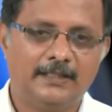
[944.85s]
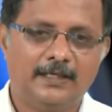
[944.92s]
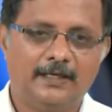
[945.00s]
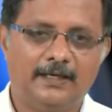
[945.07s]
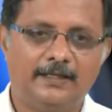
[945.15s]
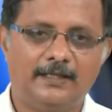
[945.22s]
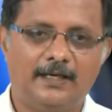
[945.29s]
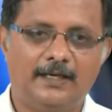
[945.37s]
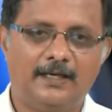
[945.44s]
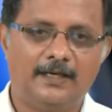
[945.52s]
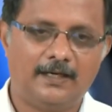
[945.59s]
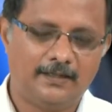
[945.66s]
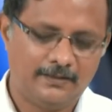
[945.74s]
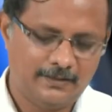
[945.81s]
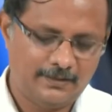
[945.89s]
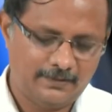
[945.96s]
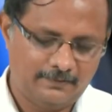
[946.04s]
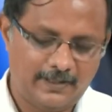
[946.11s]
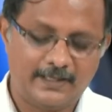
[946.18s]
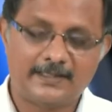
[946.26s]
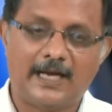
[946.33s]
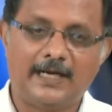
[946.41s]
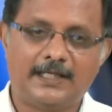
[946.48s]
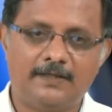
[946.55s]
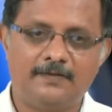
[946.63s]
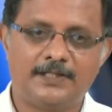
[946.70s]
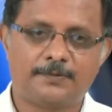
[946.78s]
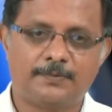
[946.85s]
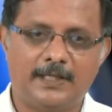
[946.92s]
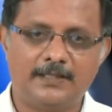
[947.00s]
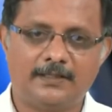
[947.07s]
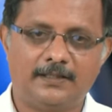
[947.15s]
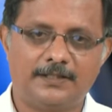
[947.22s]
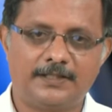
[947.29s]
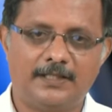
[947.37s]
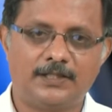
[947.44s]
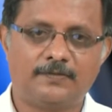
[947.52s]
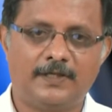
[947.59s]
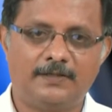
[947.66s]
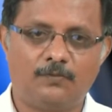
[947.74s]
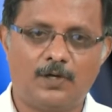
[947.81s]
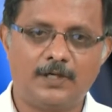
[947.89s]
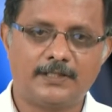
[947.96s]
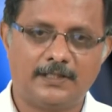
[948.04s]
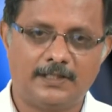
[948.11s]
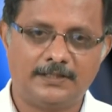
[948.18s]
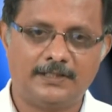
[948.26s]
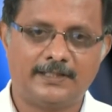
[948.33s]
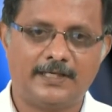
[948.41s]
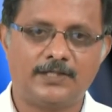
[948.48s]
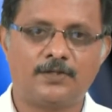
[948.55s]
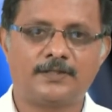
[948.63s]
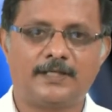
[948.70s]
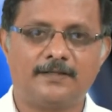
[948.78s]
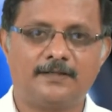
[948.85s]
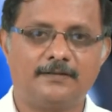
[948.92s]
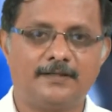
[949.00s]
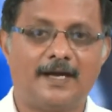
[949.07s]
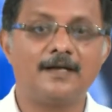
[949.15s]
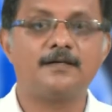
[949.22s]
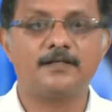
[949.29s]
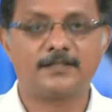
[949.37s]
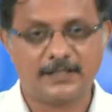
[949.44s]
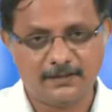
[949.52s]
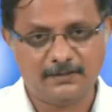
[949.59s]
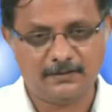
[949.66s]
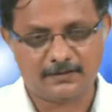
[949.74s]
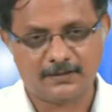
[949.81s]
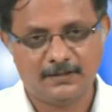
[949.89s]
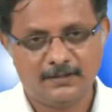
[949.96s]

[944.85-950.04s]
right, when it is active it spends energy, and so when it wants energy it sends out certain hunger signals